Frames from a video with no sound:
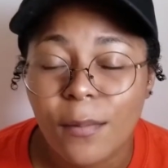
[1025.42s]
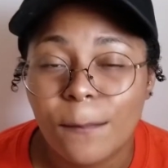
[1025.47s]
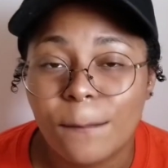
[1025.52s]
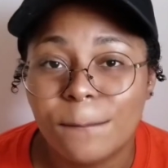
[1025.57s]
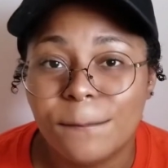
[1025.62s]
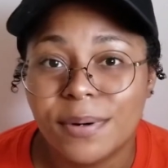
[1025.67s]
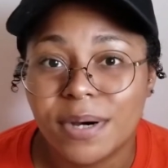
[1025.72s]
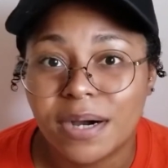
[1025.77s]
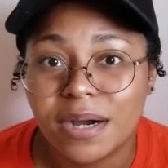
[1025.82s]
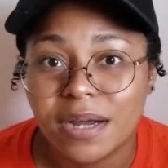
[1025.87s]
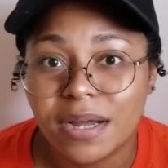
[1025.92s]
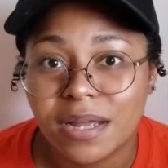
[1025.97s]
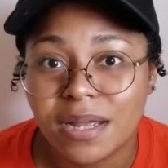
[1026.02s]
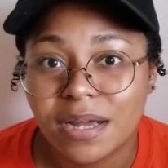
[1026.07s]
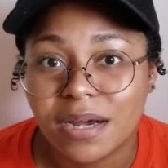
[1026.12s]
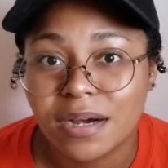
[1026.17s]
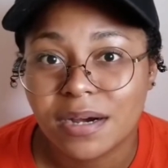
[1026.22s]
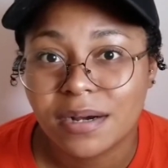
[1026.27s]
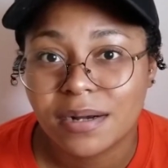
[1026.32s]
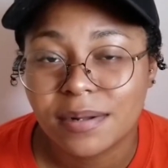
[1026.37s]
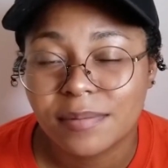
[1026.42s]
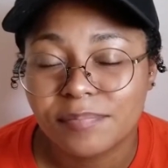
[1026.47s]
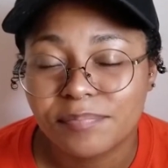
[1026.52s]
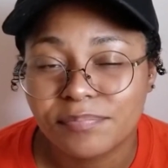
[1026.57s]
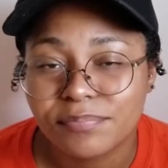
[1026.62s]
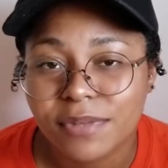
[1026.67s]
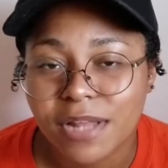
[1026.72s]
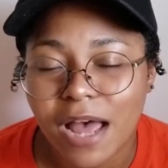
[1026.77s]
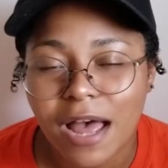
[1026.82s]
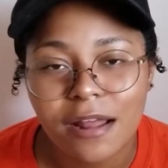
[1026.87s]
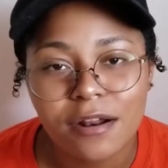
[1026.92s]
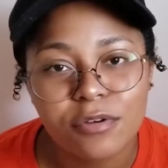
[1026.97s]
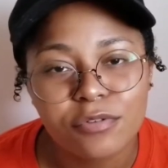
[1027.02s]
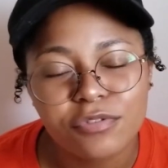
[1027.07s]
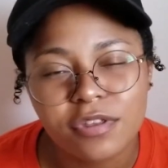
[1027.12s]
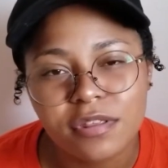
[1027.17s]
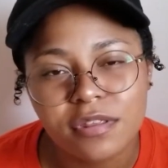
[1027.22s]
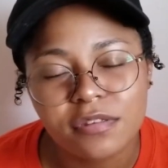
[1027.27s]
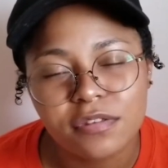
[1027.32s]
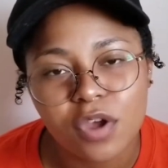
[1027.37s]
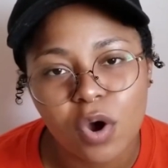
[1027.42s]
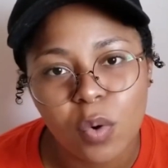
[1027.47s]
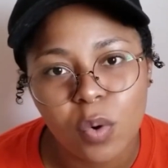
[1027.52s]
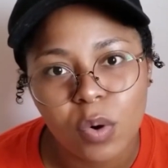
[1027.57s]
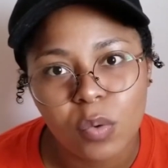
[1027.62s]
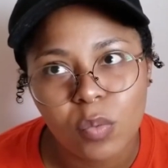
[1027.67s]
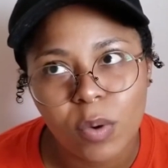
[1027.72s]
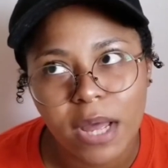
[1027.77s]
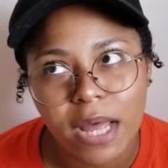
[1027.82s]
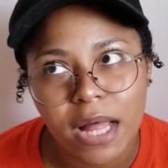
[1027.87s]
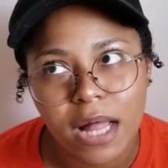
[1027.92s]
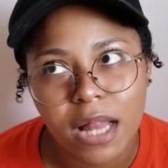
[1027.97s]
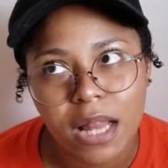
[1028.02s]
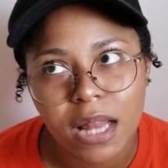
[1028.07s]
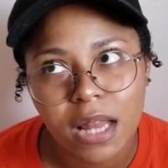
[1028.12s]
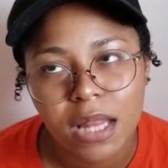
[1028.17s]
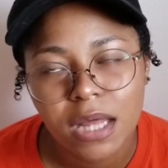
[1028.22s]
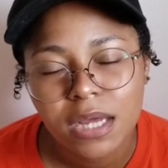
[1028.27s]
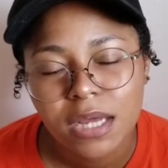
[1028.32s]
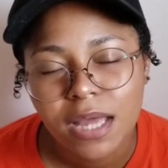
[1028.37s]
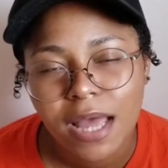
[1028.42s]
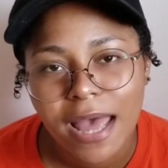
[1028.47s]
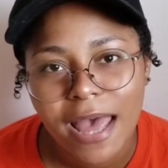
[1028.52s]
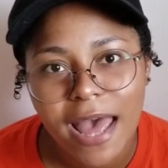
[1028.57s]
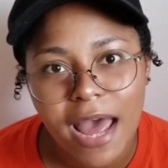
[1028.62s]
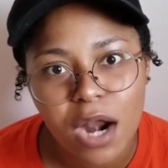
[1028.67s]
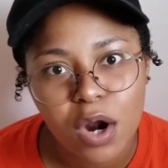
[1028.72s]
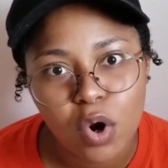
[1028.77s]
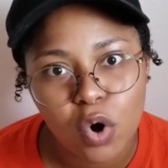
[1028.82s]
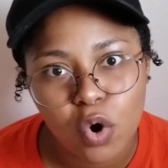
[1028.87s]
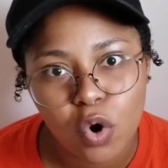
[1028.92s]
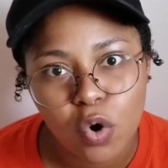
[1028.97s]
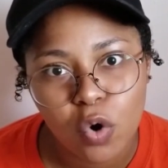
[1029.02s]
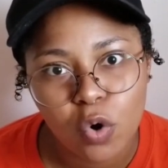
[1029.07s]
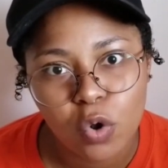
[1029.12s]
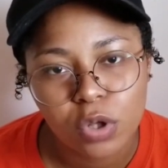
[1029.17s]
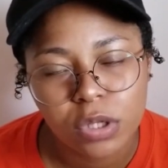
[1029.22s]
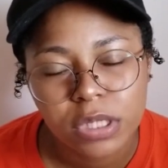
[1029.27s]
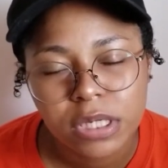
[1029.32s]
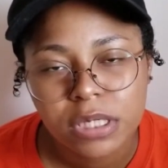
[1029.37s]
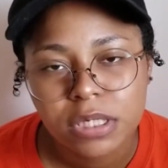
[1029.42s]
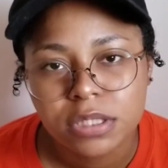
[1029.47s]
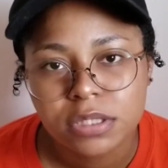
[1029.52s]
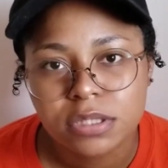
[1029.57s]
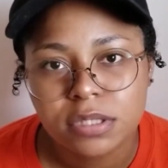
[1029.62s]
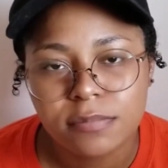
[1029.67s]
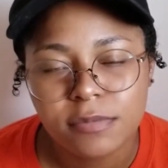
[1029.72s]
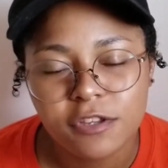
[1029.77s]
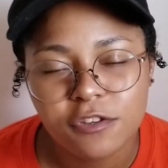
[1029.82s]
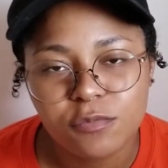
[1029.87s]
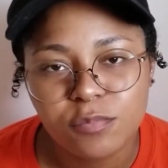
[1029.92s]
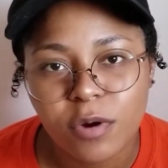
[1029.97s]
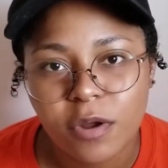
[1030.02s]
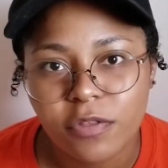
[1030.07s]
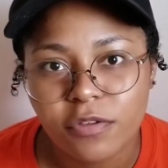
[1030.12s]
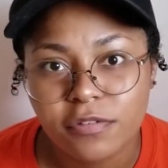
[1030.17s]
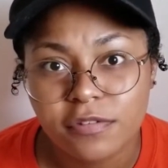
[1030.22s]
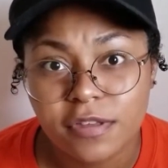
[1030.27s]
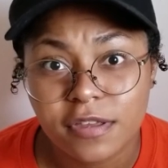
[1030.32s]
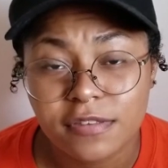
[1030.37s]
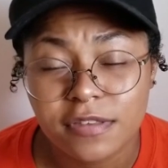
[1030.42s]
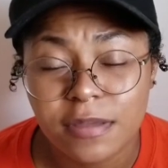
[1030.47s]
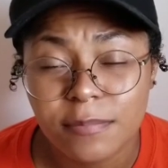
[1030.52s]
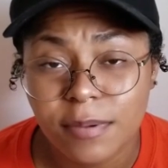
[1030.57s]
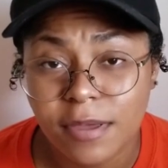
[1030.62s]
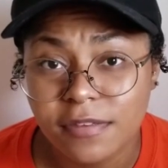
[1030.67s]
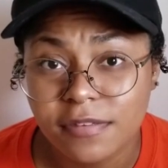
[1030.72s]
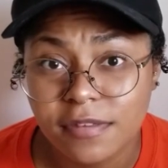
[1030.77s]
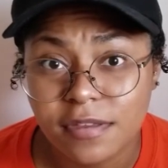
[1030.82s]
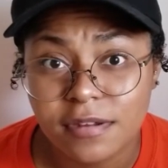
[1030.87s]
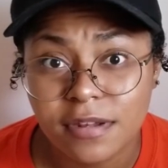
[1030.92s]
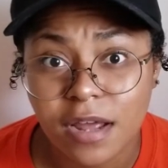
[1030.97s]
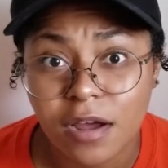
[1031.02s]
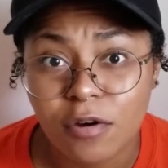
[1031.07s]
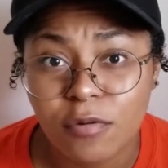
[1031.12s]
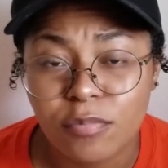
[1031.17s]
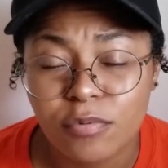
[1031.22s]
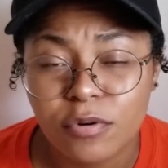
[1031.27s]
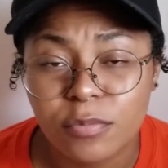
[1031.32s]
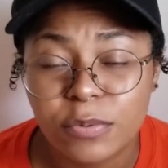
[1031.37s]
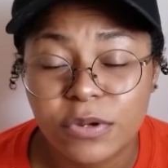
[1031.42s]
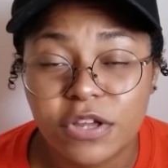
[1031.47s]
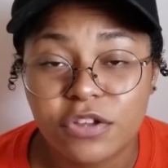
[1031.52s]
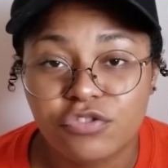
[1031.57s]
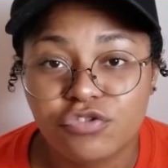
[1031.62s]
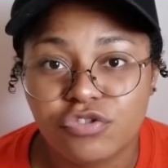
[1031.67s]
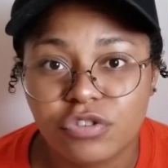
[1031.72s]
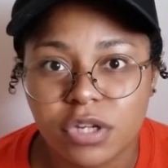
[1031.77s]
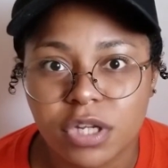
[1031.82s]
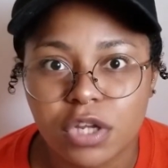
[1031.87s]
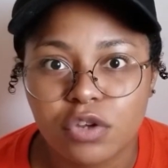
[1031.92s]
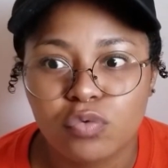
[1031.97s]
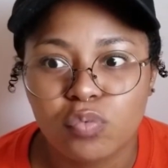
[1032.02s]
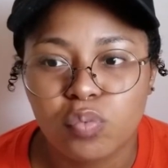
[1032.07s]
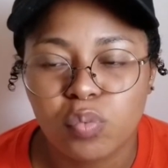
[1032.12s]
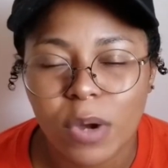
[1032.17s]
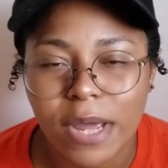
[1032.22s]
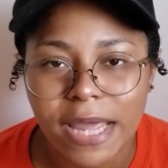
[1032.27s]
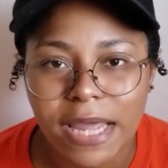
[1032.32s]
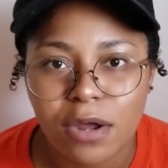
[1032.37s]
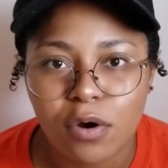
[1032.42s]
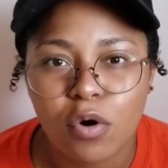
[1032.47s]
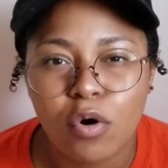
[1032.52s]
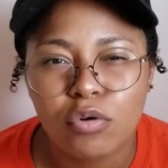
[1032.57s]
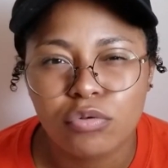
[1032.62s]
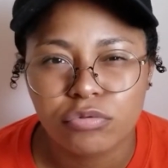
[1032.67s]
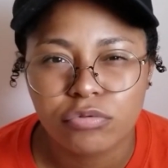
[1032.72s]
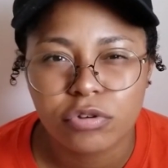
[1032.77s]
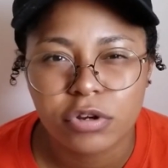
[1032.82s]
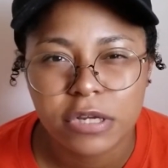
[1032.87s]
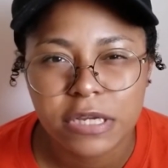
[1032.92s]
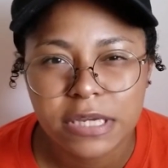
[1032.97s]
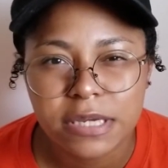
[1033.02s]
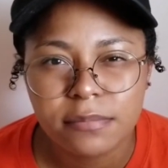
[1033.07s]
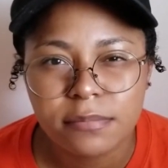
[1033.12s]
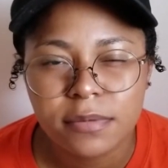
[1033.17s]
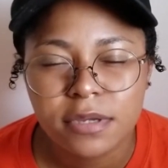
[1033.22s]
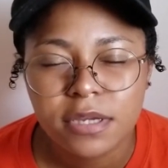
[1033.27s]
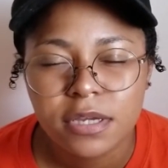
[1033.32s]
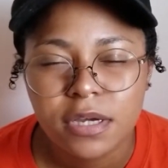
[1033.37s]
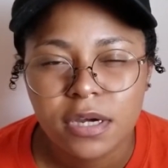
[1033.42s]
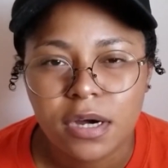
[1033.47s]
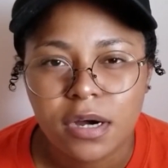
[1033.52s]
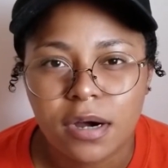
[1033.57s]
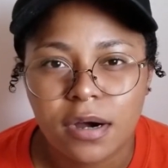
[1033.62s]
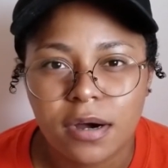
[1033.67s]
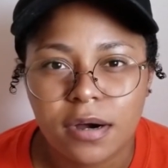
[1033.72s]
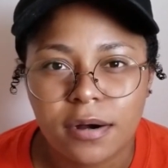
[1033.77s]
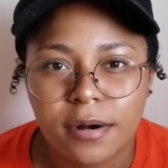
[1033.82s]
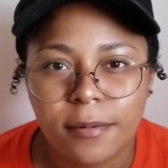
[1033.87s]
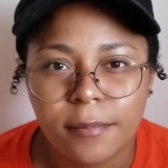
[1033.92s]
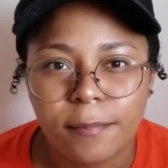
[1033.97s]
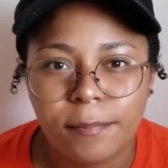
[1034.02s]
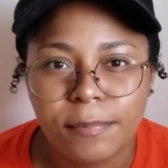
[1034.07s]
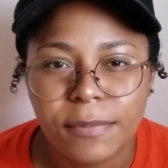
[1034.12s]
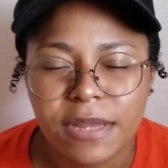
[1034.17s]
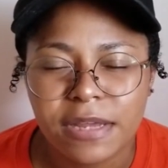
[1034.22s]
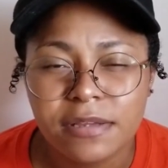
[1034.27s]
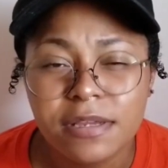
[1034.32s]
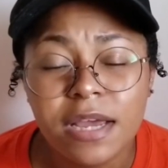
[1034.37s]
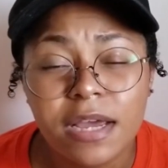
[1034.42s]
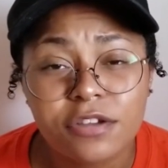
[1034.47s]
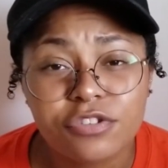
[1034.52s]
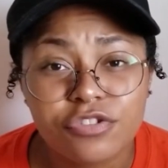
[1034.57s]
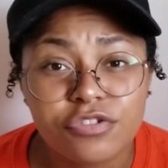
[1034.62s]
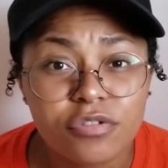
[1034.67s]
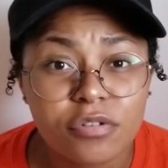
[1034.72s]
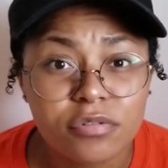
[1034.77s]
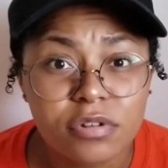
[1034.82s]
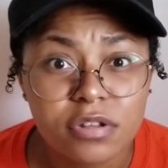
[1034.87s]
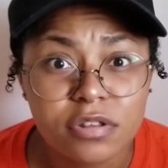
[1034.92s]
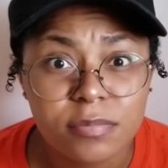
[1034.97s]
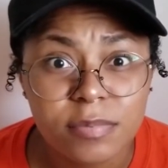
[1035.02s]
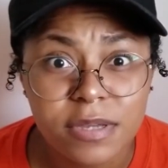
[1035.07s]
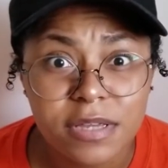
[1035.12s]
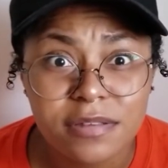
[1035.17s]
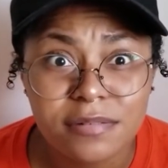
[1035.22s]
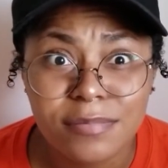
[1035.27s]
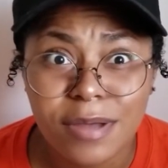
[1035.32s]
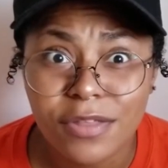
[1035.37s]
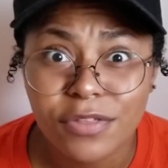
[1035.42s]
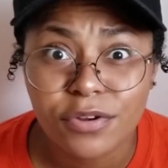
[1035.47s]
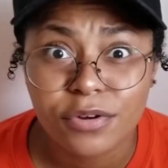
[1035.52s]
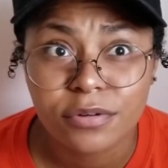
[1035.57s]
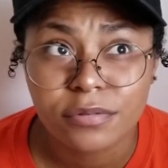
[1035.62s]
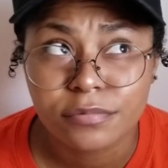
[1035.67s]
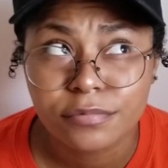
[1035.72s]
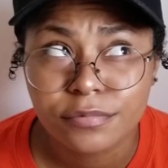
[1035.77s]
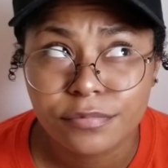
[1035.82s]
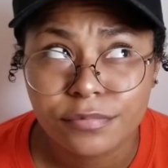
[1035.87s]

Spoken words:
But I don't see this going well at all. Simi's brother says they basically not on board because Jenny is way older than him. And yeah, she's old enough to be his mother.